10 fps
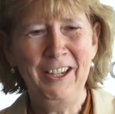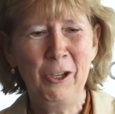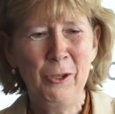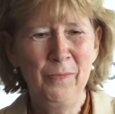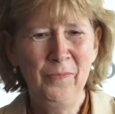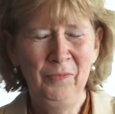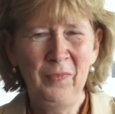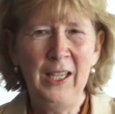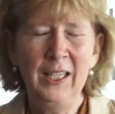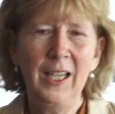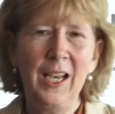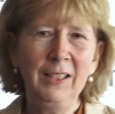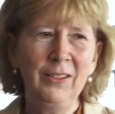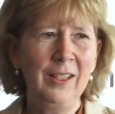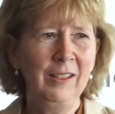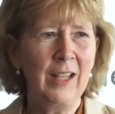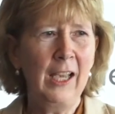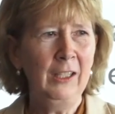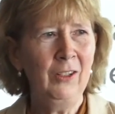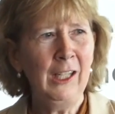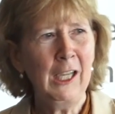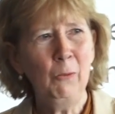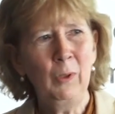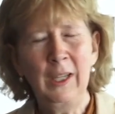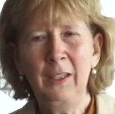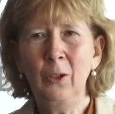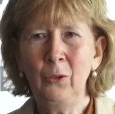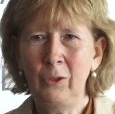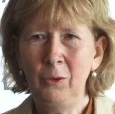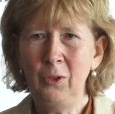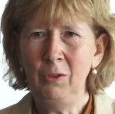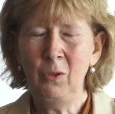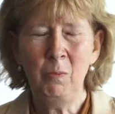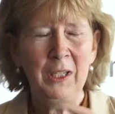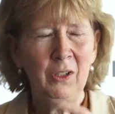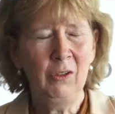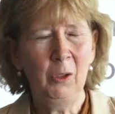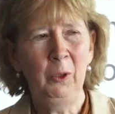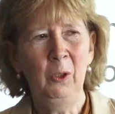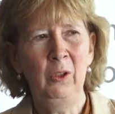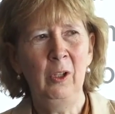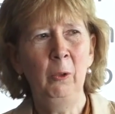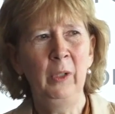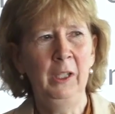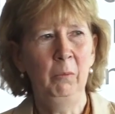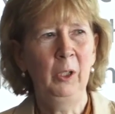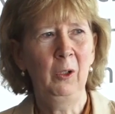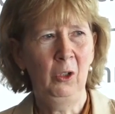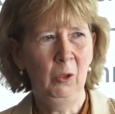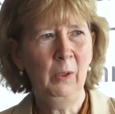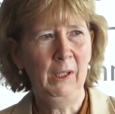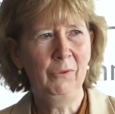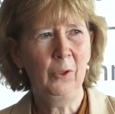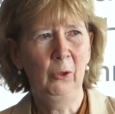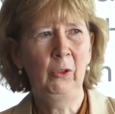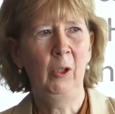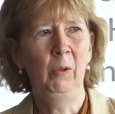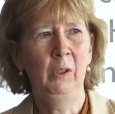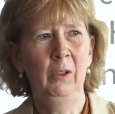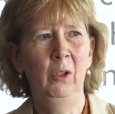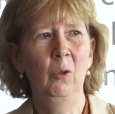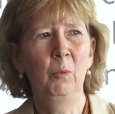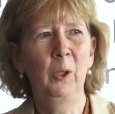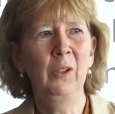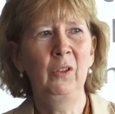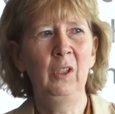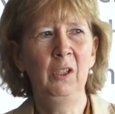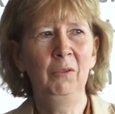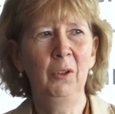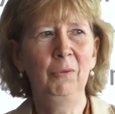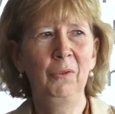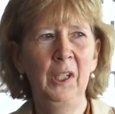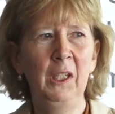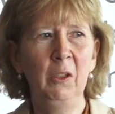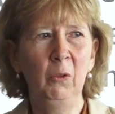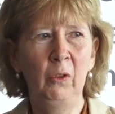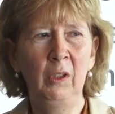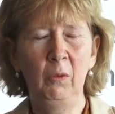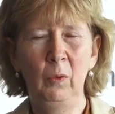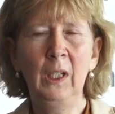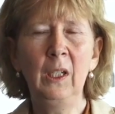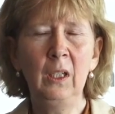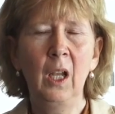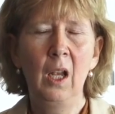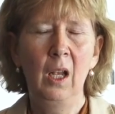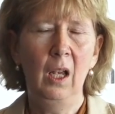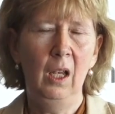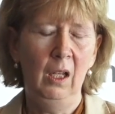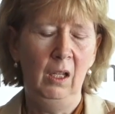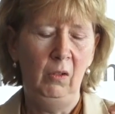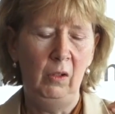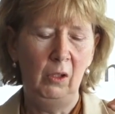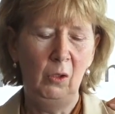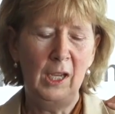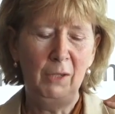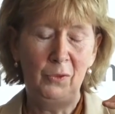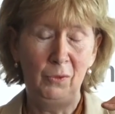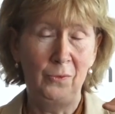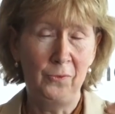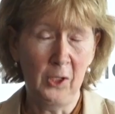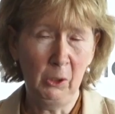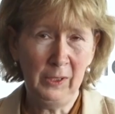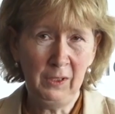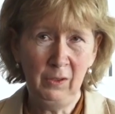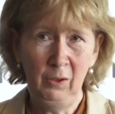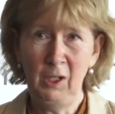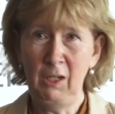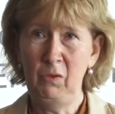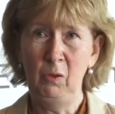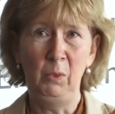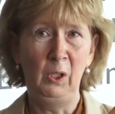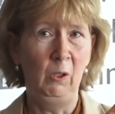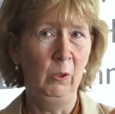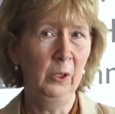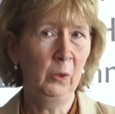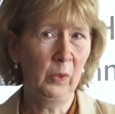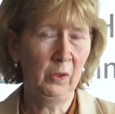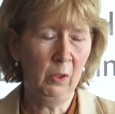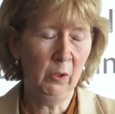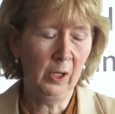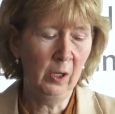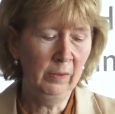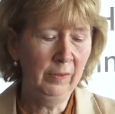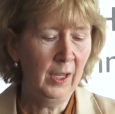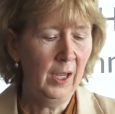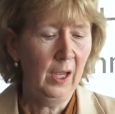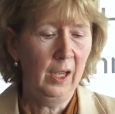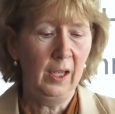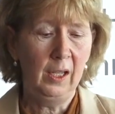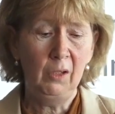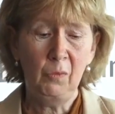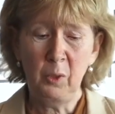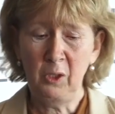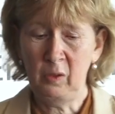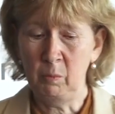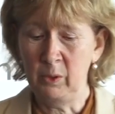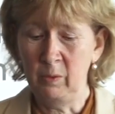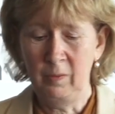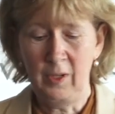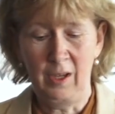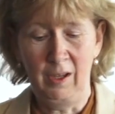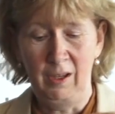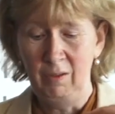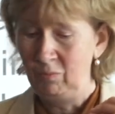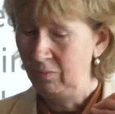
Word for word: um, and actually, I would like also to, to mention WHO here because you have also a, a good policy on, on fake news. And really, uh, you have to follow it, you have to be alert what's going on. If possible, uh,